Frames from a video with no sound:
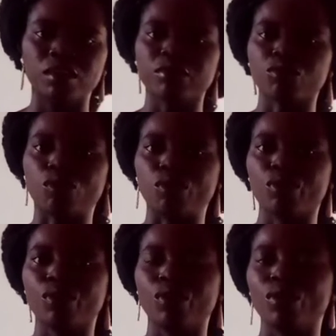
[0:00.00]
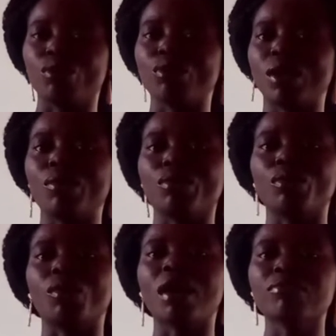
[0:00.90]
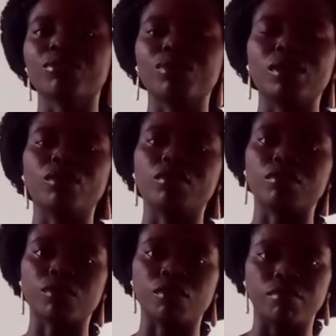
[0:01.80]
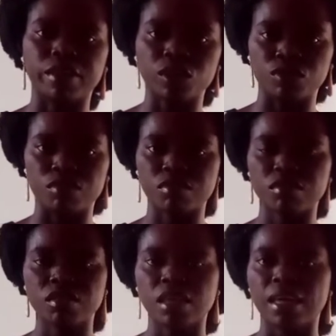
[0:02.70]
So you have to do a lot of conversions,